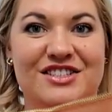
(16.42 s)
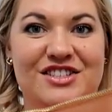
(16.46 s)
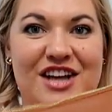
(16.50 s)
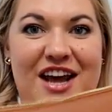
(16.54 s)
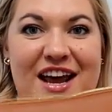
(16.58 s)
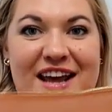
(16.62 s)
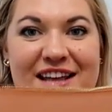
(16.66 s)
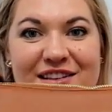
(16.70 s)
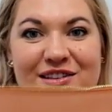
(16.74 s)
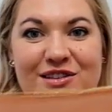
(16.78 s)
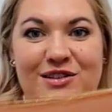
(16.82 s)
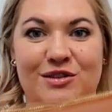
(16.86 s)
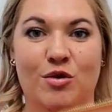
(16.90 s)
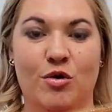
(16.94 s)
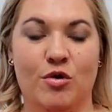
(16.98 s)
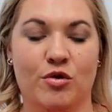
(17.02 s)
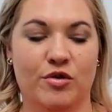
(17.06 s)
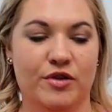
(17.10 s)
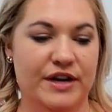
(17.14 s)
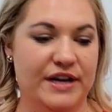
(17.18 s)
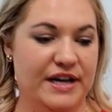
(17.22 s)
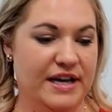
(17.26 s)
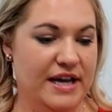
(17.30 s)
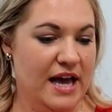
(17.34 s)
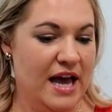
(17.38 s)
J.
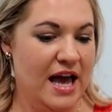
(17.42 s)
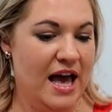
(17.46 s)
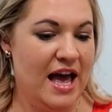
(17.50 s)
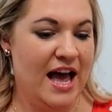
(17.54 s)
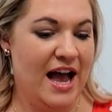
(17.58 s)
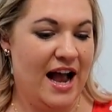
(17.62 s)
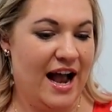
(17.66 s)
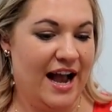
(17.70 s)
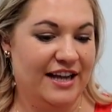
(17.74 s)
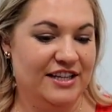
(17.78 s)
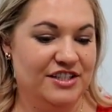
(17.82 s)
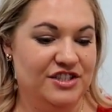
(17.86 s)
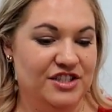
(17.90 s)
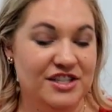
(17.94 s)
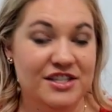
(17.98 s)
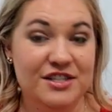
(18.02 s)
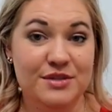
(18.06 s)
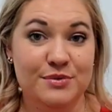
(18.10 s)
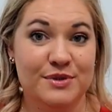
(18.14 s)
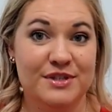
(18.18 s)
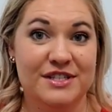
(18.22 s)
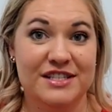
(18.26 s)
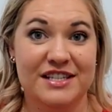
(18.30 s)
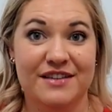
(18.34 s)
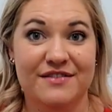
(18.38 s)
Lorie. I
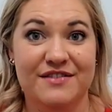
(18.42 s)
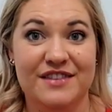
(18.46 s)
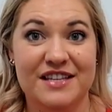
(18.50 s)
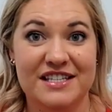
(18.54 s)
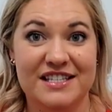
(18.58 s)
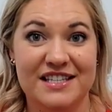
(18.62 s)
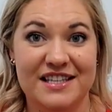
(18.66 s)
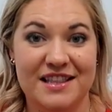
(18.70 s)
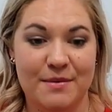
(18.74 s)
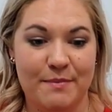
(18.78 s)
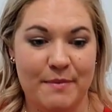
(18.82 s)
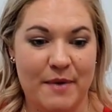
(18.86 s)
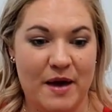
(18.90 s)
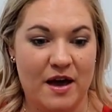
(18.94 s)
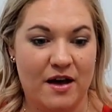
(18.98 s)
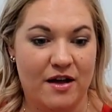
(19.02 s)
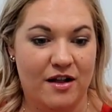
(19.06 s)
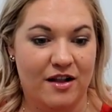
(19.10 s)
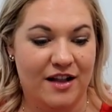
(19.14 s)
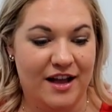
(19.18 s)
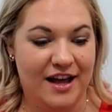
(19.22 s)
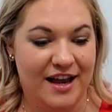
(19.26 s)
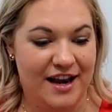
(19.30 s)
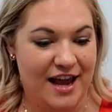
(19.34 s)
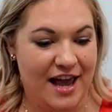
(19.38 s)
just received this in the
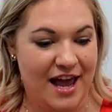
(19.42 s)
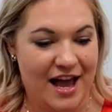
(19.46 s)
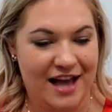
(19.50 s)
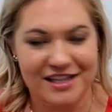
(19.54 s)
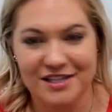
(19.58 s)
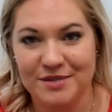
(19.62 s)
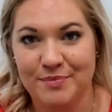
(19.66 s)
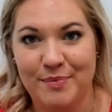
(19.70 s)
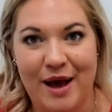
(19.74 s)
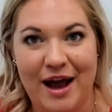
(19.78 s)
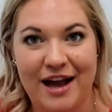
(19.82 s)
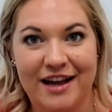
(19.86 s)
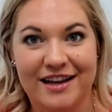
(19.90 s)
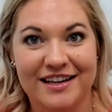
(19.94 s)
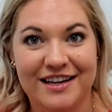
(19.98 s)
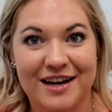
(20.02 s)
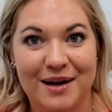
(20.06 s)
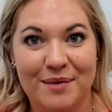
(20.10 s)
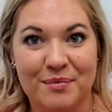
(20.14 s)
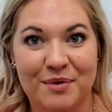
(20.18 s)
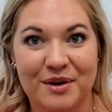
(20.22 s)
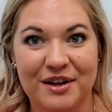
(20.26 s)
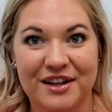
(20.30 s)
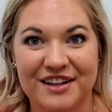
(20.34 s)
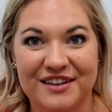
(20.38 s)
mail and I had to pack it
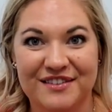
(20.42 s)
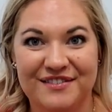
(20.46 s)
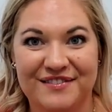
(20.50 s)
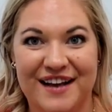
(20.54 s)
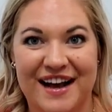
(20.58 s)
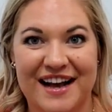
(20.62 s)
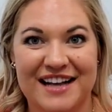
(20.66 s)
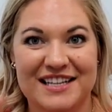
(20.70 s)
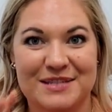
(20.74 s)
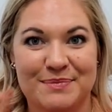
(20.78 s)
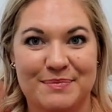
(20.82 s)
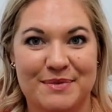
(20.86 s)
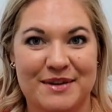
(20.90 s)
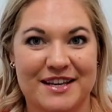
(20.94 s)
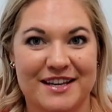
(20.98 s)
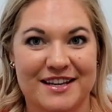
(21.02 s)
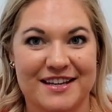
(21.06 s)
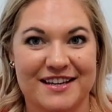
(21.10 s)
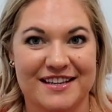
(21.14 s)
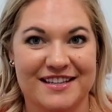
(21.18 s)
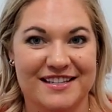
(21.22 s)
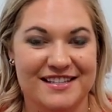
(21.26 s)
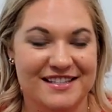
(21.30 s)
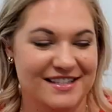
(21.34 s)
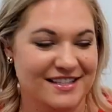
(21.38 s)
up really fast
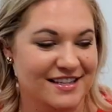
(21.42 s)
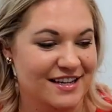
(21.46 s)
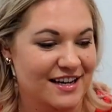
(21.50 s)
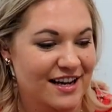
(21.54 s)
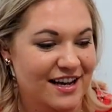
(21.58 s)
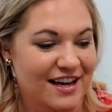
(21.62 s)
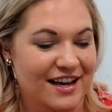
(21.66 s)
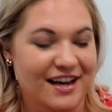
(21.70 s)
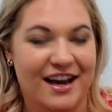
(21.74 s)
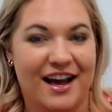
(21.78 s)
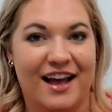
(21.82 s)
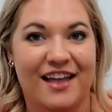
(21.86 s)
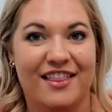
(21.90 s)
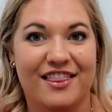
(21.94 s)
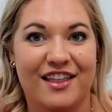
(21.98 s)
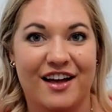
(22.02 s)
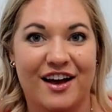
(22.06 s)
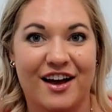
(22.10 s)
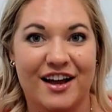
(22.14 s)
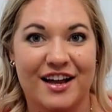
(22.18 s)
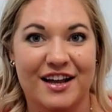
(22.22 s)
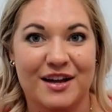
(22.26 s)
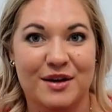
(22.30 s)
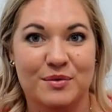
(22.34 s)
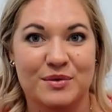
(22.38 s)
because I
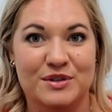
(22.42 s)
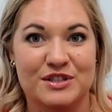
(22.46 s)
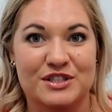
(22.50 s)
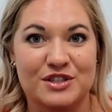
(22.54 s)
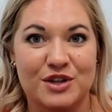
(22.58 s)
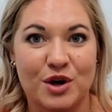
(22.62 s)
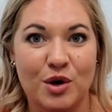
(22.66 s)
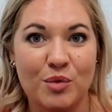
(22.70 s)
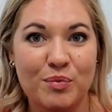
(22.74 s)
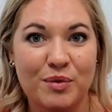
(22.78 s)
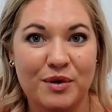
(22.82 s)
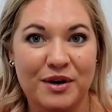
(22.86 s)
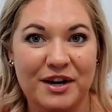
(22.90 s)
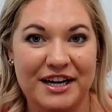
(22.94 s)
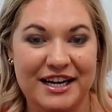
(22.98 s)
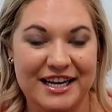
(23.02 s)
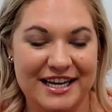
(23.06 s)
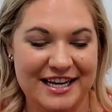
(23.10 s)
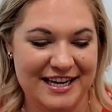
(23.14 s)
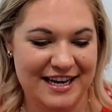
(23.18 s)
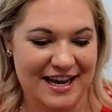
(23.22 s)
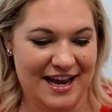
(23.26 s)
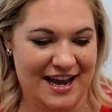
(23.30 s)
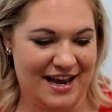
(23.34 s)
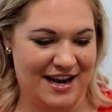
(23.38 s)
thought it was so
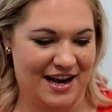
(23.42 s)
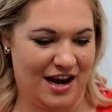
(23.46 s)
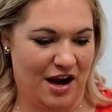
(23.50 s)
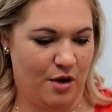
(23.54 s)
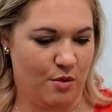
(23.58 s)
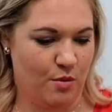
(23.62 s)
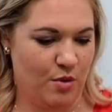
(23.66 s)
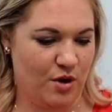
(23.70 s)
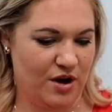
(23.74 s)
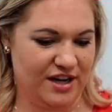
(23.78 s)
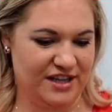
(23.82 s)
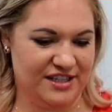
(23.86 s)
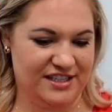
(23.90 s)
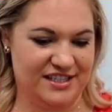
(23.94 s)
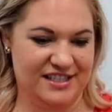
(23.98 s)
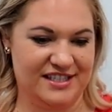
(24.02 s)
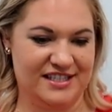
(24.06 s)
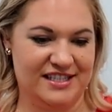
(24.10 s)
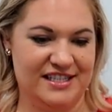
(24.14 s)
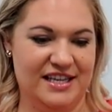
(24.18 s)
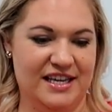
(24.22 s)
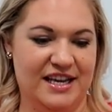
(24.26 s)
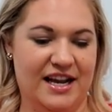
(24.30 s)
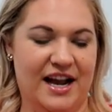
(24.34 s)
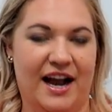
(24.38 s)
pretty and I wanted to
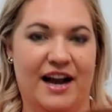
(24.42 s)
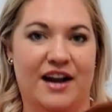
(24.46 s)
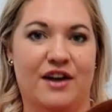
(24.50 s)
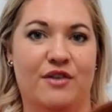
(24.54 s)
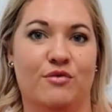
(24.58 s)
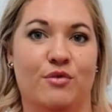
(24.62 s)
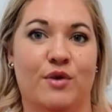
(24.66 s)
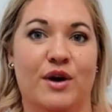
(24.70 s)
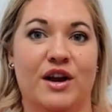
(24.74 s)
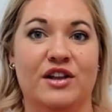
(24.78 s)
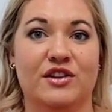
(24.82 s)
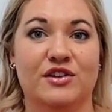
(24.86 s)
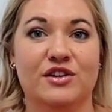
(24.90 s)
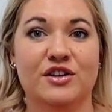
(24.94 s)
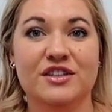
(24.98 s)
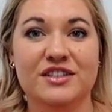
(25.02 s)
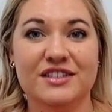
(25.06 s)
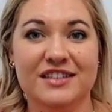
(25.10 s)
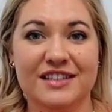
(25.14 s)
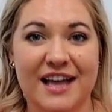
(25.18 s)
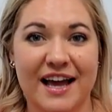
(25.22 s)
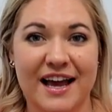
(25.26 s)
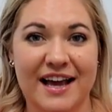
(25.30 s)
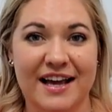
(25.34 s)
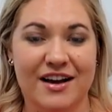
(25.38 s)
see kind of what it
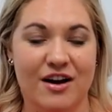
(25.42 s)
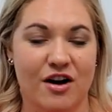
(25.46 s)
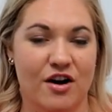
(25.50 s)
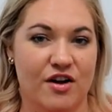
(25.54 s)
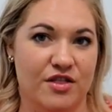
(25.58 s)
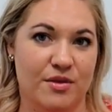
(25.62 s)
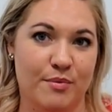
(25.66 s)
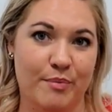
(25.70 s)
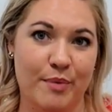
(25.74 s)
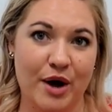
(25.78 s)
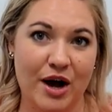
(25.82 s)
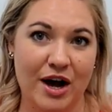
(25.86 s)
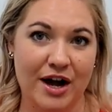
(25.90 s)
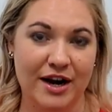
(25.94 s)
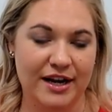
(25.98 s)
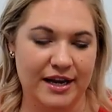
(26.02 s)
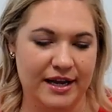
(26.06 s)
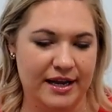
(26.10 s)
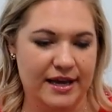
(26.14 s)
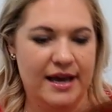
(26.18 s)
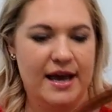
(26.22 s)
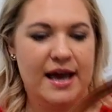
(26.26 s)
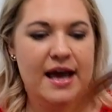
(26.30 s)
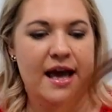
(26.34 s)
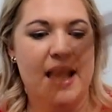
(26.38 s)
looked like on the
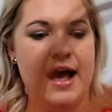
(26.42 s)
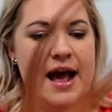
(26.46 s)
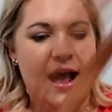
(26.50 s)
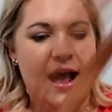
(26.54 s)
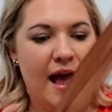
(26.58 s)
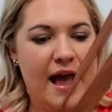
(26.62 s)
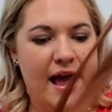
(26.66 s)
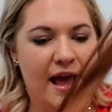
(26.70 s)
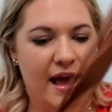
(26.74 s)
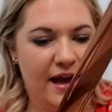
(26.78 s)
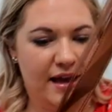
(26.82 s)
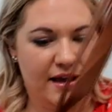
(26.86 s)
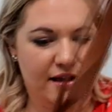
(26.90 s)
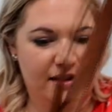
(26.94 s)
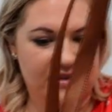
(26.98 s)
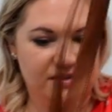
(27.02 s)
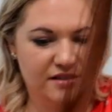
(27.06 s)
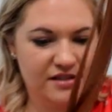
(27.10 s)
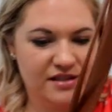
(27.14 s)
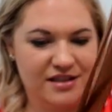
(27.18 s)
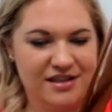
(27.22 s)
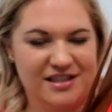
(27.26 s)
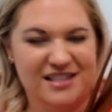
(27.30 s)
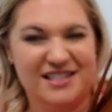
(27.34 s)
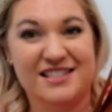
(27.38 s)
body and
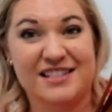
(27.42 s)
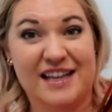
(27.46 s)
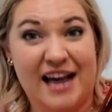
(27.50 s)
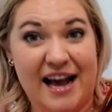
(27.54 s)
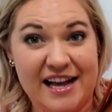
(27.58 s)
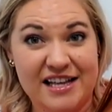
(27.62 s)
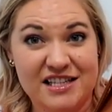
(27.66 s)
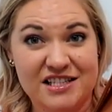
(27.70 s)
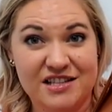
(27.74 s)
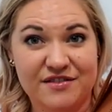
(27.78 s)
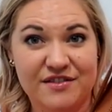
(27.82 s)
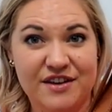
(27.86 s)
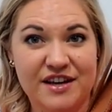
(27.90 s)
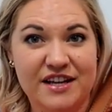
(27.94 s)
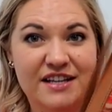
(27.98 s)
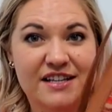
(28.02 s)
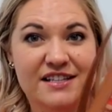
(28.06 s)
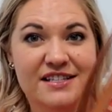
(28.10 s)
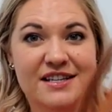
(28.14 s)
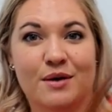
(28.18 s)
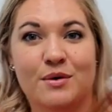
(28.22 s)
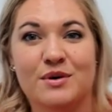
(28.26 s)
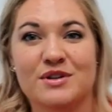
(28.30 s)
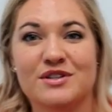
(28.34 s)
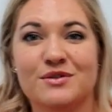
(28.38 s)
the size of it
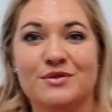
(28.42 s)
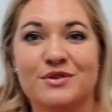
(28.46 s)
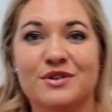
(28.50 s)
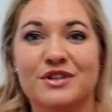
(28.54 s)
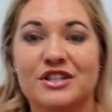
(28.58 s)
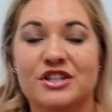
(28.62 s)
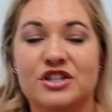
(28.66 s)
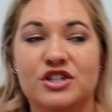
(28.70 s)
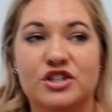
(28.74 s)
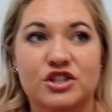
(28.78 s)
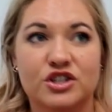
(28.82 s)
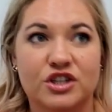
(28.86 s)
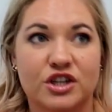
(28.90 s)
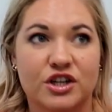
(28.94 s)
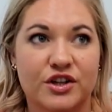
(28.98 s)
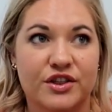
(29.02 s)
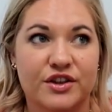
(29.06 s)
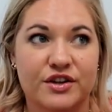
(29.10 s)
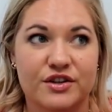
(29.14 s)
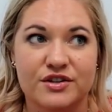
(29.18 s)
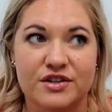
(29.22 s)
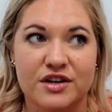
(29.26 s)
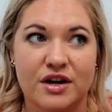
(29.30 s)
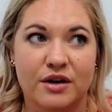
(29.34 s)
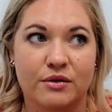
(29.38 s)
because I wasn't really sure.
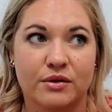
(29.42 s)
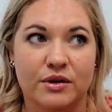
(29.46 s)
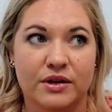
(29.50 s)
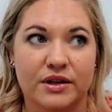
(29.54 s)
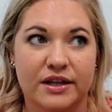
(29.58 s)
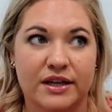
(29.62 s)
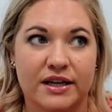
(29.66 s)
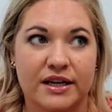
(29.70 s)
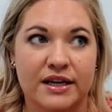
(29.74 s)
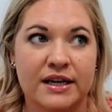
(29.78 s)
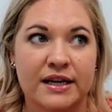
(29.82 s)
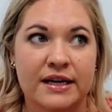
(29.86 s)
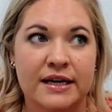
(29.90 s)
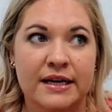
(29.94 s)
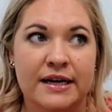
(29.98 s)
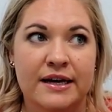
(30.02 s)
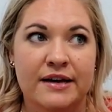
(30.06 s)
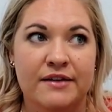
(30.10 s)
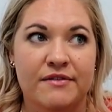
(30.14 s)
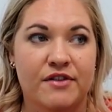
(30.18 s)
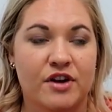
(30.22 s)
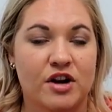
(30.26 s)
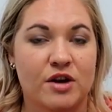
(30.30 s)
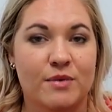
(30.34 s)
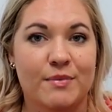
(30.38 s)
There's not really
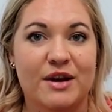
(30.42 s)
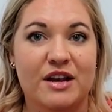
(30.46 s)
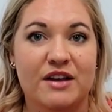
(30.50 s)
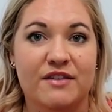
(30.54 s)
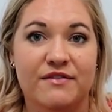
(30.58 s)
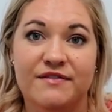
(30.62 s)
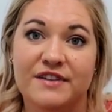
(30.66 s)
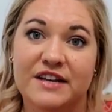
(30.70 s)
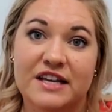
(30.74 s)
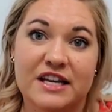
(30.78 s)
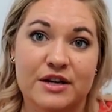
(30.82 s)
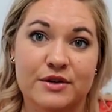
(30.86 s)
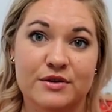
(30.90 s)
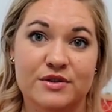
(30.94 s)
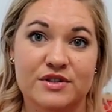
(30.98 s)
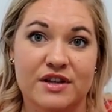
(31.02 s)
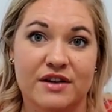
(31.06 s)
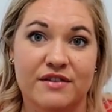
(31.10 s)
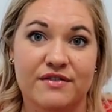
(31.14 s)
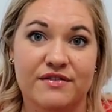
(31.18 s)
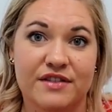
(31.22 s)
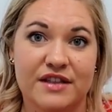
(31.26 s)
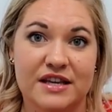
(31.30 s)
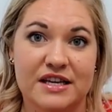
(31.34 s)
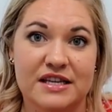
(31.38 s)
very many videos
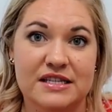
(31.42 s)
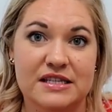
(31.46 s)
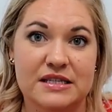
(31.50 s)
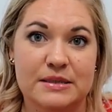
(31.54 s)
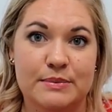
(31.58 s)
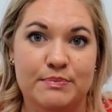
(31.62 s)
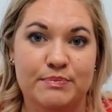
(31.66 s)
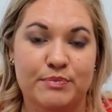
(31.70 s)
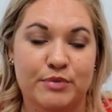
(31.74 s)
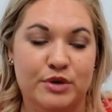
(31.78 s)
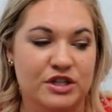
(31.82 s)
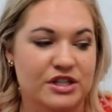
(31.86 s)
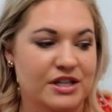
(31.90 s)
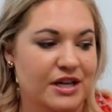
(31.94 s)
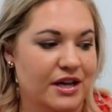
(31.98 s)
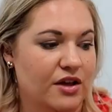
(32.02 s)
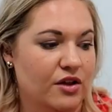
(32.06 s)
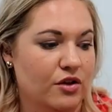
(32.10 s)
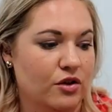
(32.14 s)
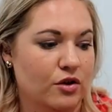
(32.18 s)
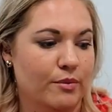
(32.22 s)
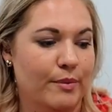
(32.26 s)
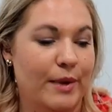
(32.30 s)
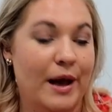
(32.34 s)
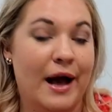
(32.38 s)
of this
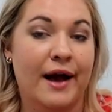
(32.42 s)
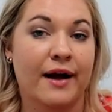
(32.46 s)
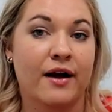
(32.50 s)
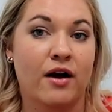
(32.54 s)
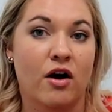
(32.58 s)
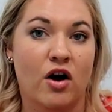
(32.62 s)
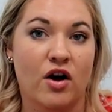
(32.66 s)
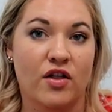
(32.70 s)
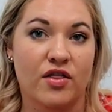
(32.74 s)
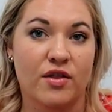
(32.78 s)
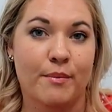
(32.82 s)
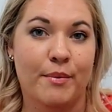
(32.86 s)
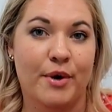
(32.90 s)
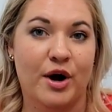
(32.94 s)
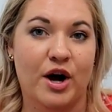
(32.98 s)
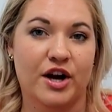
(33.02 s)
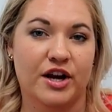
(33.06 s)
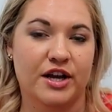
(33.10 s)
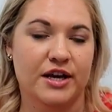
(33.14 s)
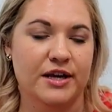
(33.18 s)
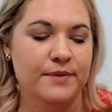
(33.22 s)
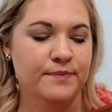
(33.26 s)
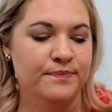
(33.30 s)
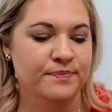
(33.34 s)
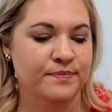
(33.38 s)
particular bag on the
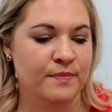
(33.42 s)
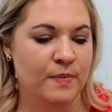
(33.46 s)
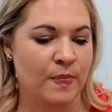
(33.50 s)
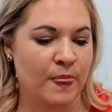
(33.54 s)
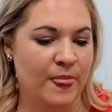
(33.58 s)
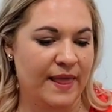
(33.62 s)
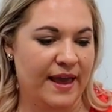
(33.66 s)
body.